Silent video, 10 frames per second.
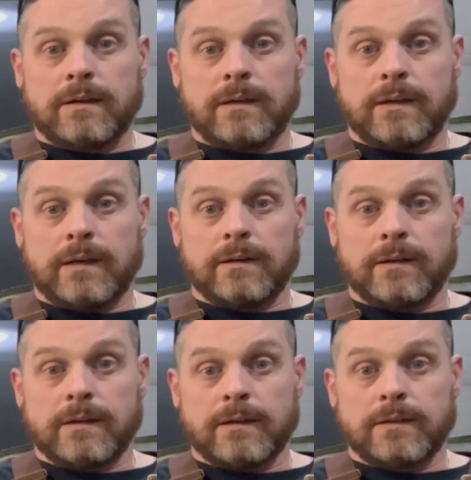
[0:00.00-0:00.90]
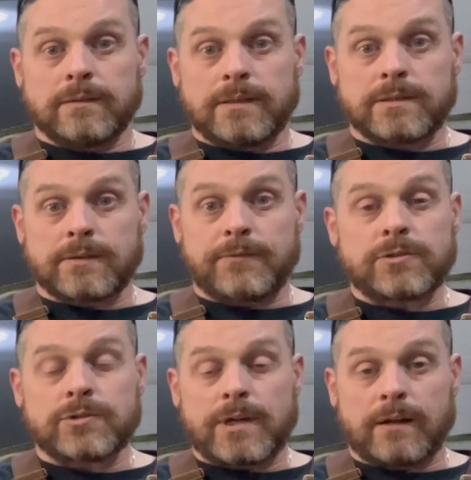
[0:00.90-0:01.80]
in he's a
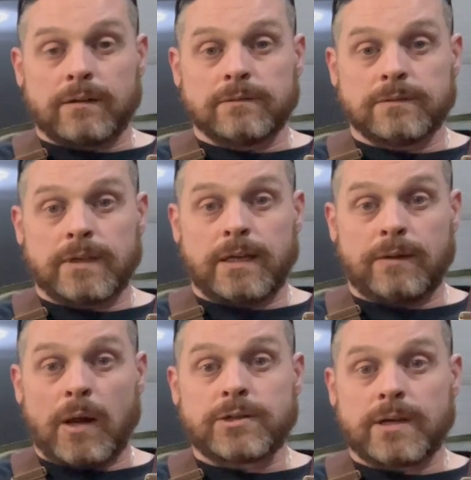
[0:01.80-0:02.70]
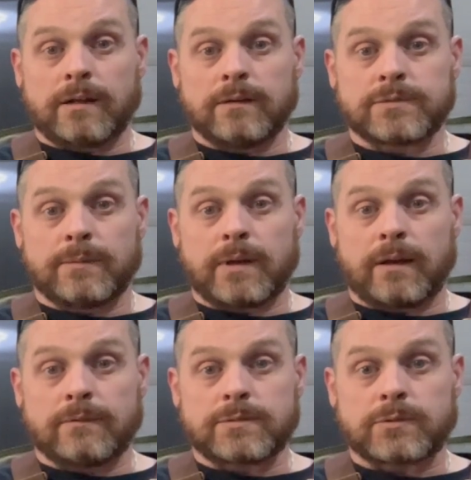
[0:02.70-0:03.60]
featured channel in my channel of somebody
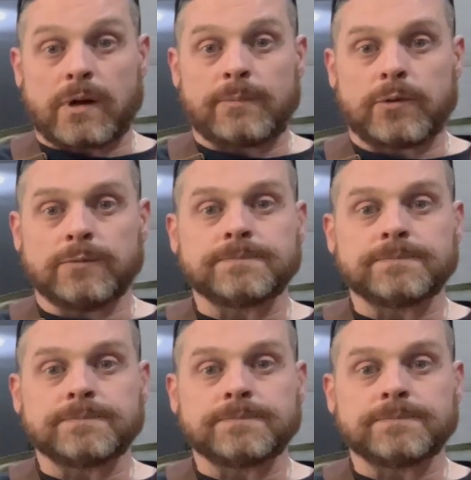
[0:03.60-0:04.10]
I've subscribed to.